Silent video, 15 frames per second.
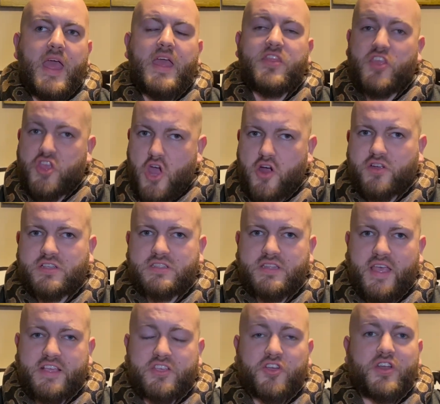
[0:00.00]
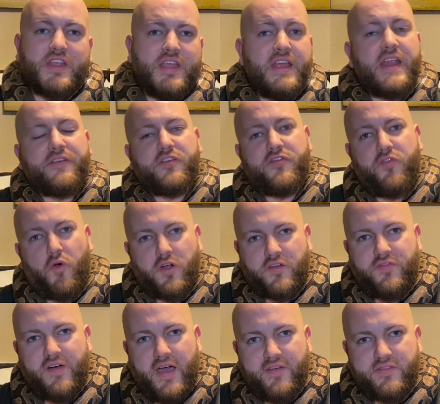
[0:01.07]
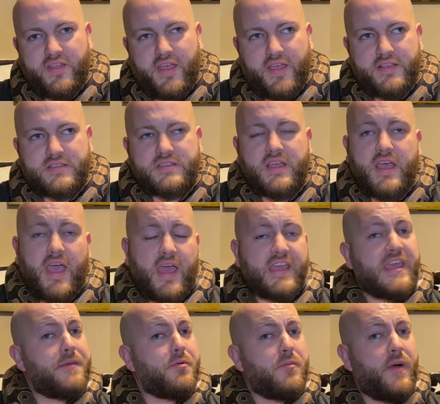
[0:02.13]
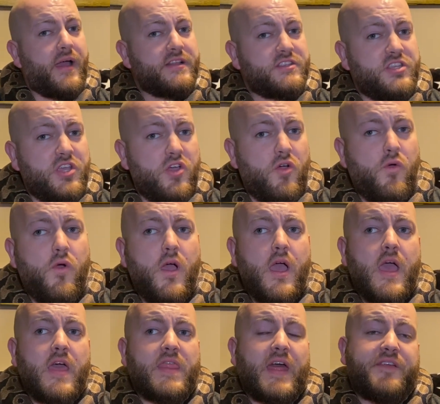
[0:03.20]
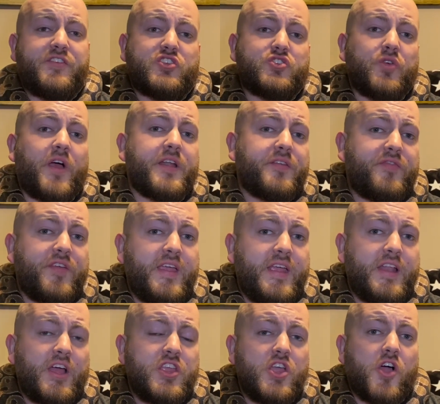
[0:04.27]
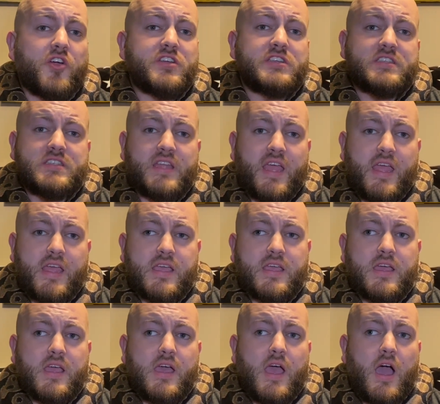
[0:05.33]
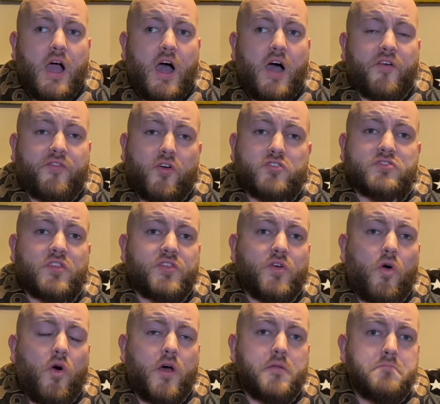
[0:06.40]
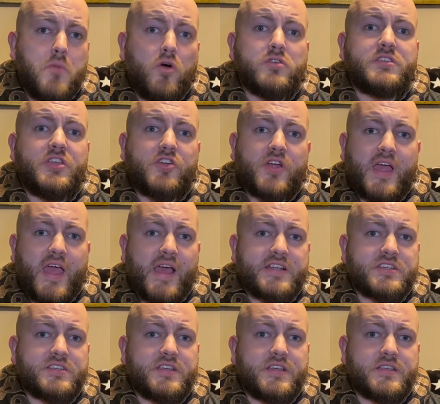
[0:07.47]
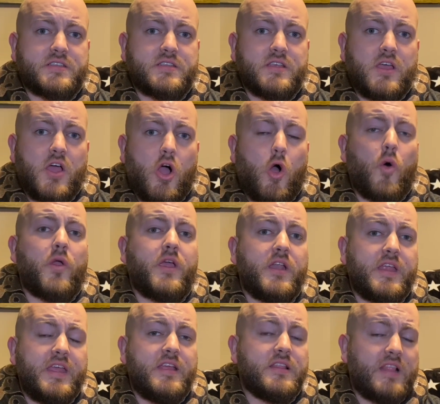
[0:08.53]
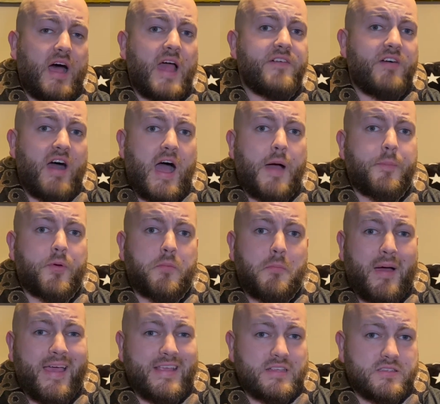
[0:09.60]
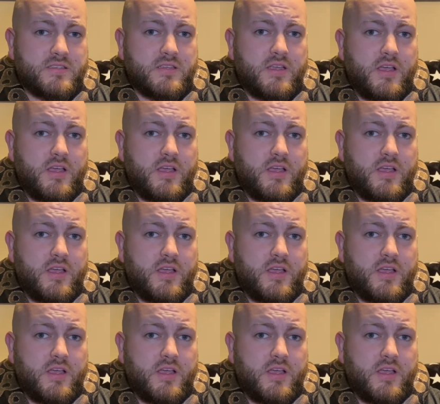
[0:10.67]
the younger snakes are going to eat every 4 to 5 days. And keep in mind, too, that if you're trying to feed a younger snake frozen thawed, most of your hatchlings are only going to eat live hopper mice.